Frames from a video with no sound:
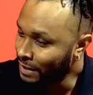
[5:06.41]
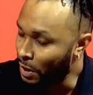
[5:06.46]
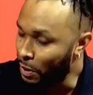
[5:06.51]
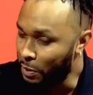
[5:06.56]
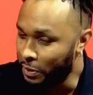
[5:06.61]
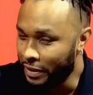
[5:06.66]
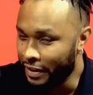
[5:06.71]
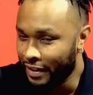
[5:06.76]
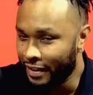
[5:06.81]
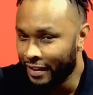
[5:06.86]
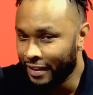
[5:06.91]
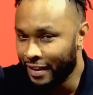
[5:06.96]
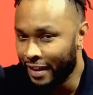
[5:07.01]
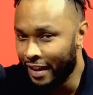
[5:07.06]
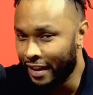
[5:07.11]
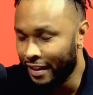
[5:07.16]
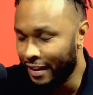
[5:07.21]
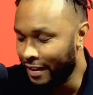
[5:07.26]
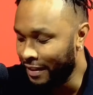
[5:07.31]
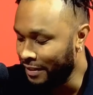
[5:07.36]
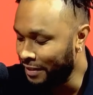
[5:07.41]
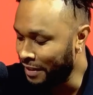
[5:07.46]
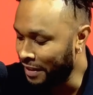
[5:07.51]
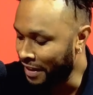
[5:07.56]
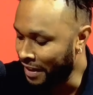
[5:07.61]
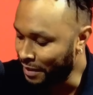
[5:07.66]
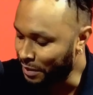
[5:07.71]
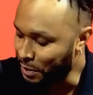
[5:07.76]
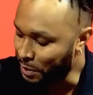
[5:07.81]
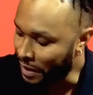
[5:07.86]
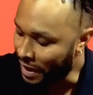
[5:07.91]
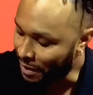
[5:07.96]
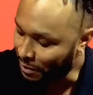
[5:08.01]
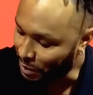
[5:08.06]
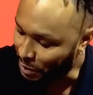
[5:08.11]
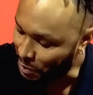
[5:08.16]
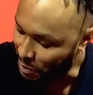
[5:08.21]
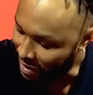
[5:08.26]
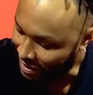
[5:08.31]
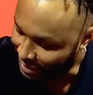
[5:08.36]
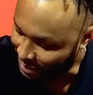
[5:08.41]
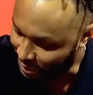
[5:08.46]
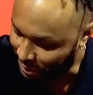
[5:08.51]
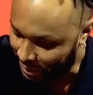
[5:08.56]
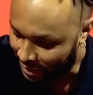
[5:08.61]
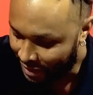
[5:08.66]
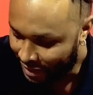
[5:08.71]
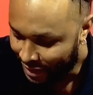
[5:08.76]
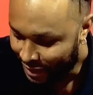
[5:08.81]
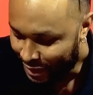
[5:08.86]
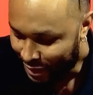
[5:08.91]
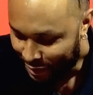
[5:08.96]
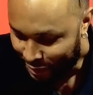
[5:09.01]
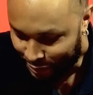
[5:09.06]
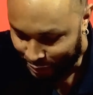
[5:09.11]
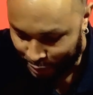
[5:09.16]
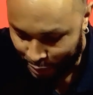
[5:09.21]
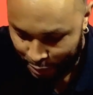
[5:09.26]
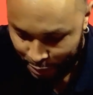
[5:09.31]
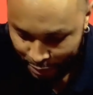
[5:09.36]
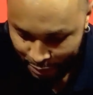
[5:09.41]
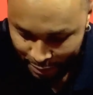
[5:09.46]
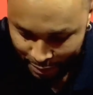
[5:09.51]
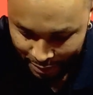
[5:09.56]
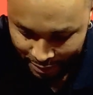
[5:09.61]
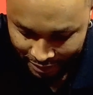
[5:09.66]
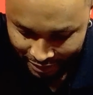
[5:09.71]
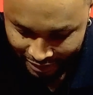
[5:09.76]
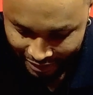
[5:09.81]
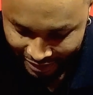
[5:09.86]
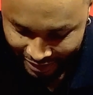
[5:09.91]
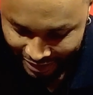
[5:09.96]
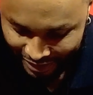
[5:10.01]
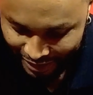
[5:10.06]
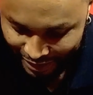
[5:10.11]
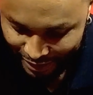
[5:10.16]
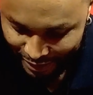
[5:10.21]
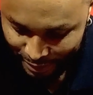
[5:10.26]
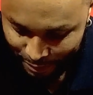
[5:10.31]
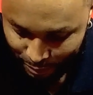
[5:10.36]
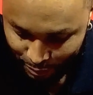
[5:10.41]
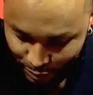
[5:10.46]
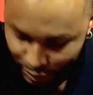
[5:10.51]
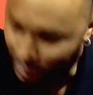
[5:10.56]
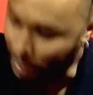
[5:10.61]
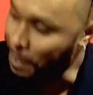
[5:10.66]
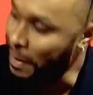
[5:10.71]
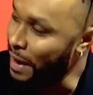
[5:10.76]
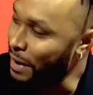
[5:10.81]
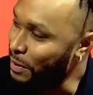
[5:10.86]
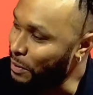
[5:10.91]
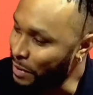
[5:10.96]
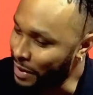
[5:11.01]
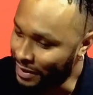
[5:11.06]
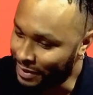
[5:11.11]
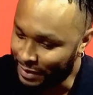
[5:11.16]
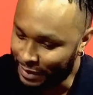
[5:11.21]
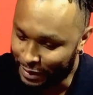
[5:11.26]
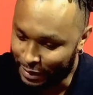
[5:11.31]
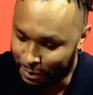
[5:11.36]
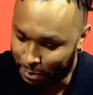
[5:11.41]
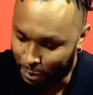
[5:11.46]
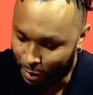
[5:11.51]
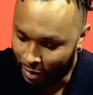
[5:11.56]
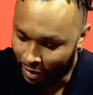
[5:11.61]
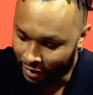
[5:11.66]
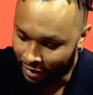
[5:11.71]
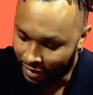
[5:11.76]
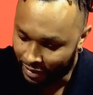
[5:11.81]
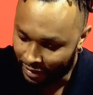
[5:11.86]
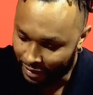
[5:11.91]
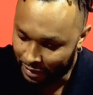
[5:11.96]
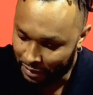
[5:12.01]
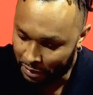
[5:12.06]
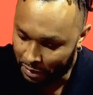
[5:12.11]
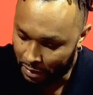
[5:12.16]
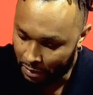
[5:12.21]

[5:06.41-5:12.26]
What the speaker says: Oh yeah, I do have a question. So, so my question is, Mark. I